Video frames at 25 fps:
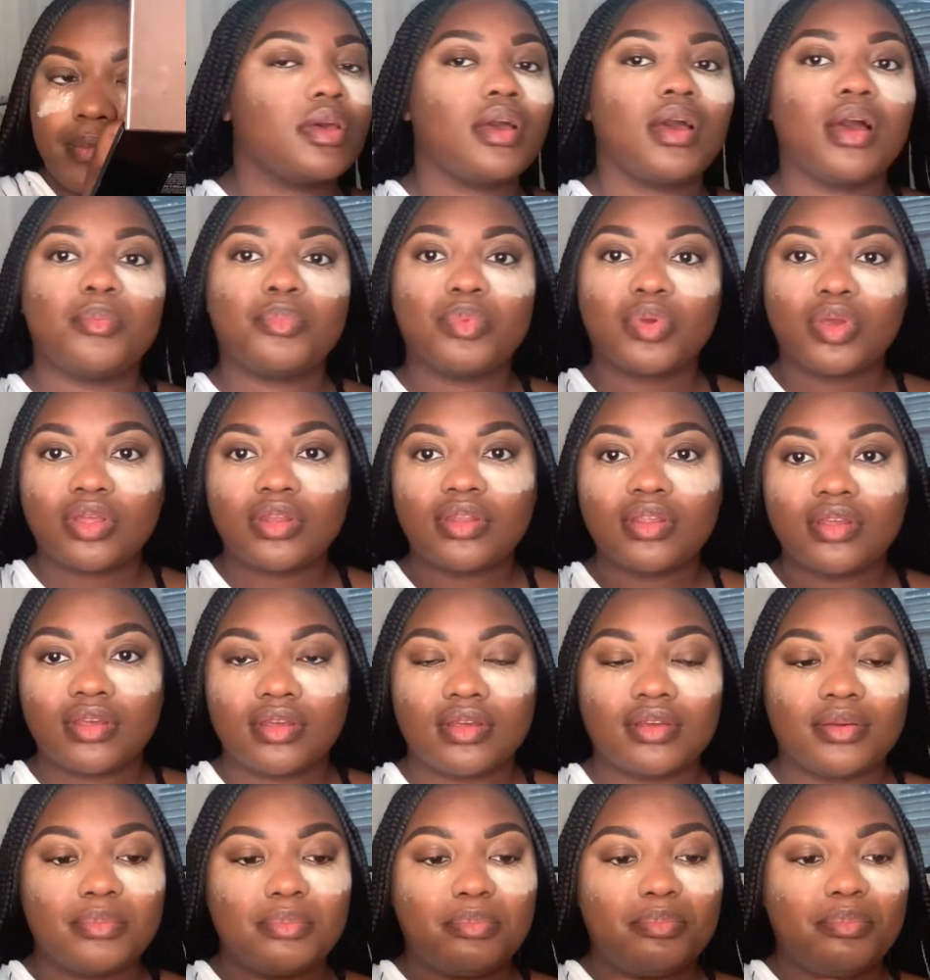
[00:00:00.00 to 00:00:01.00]
I'm
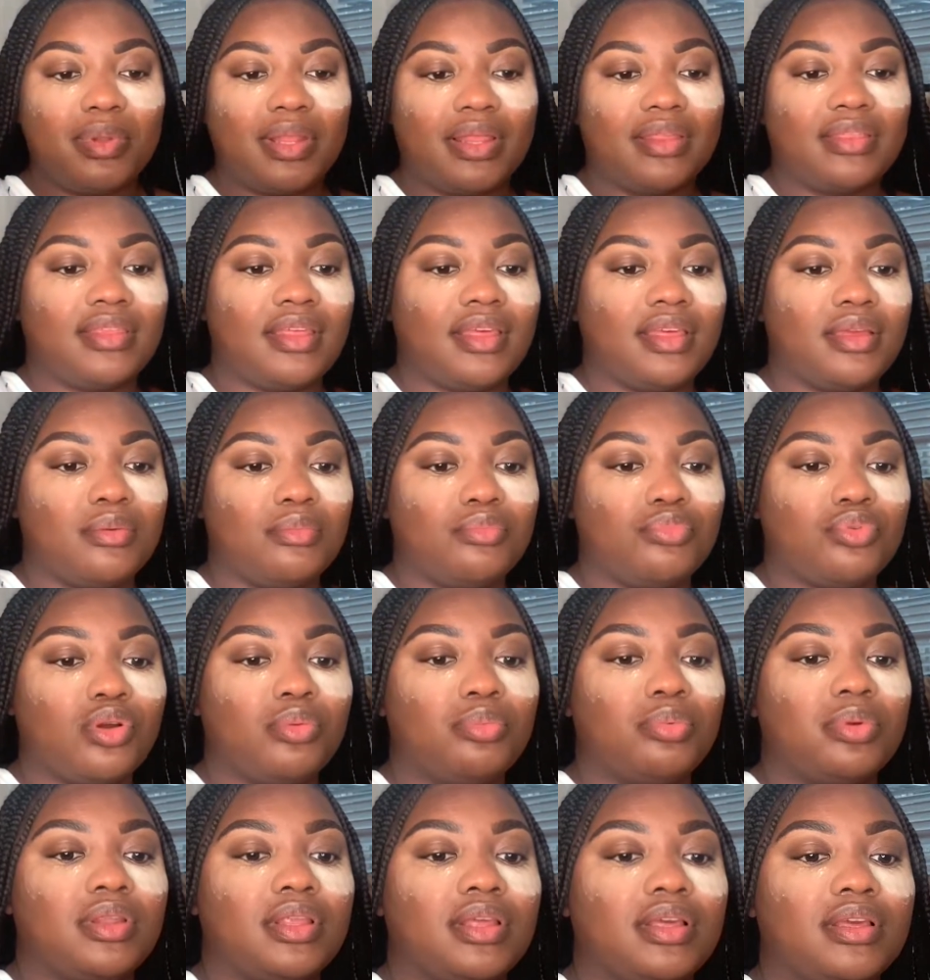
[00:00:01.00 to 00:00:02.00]
gonna blend that in
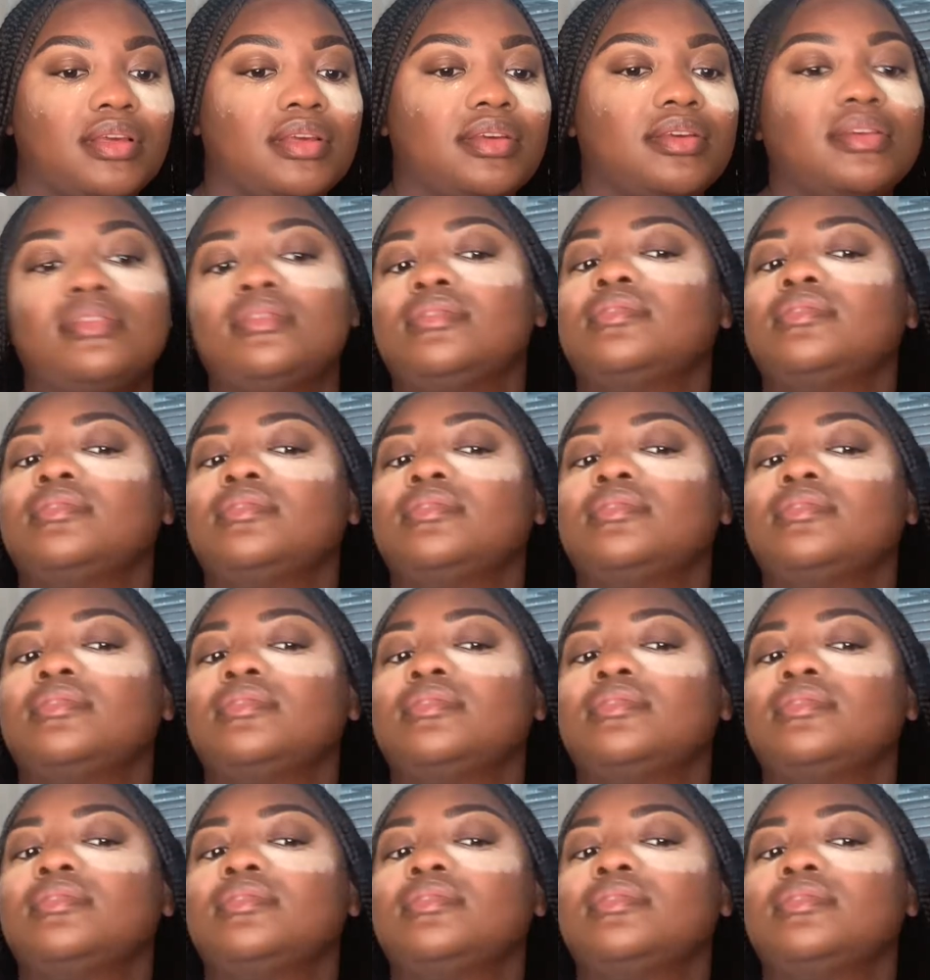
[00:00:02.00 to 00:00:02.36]
properly.